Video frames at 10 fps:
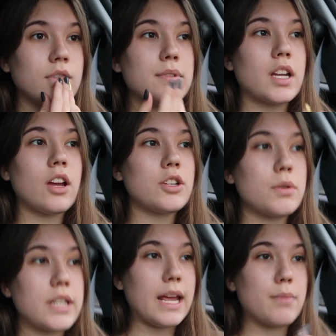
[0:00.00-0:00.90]
I was gonna go
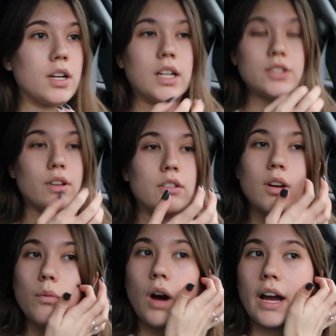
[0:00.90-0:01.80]
to a neighborhood, so I
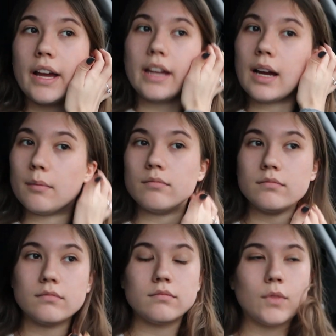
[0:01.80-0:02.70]
don't know why
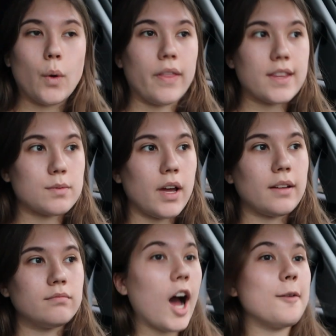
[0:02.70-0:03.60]
I'm going this way.
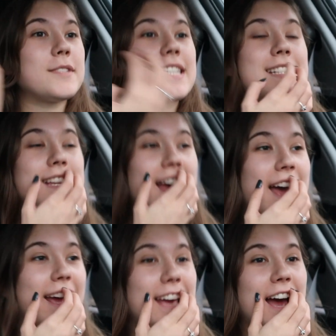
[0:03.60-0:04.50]

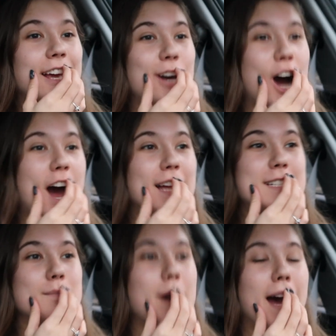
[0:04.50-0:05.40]
Today I
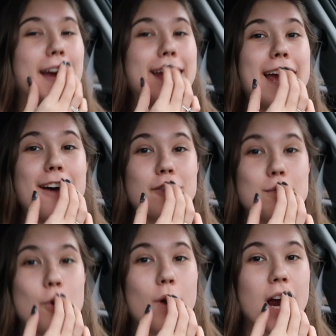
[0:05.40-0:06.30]
got my
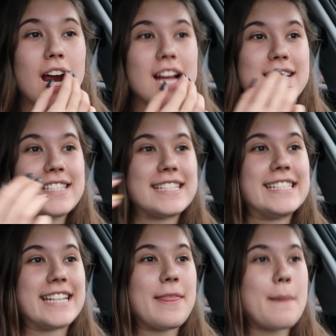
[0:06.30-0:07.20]
Evermore
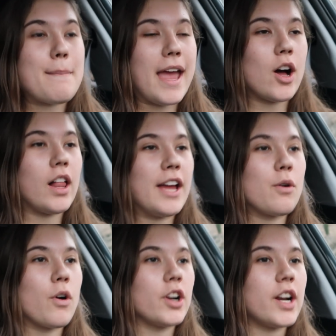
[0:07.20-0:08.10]
CD in the mail.
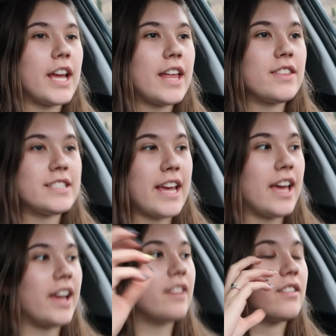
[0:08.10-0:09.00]
I ordered it the
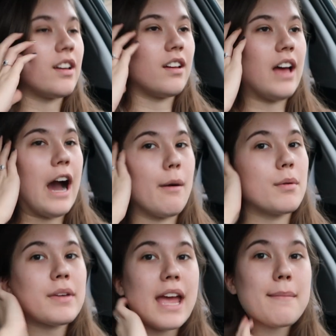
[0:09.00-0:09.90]
day the
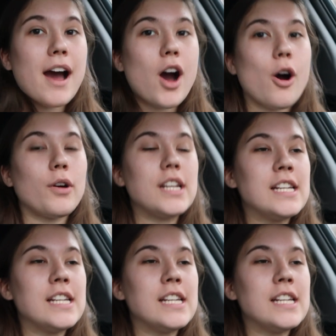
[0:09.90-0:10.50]
album came out.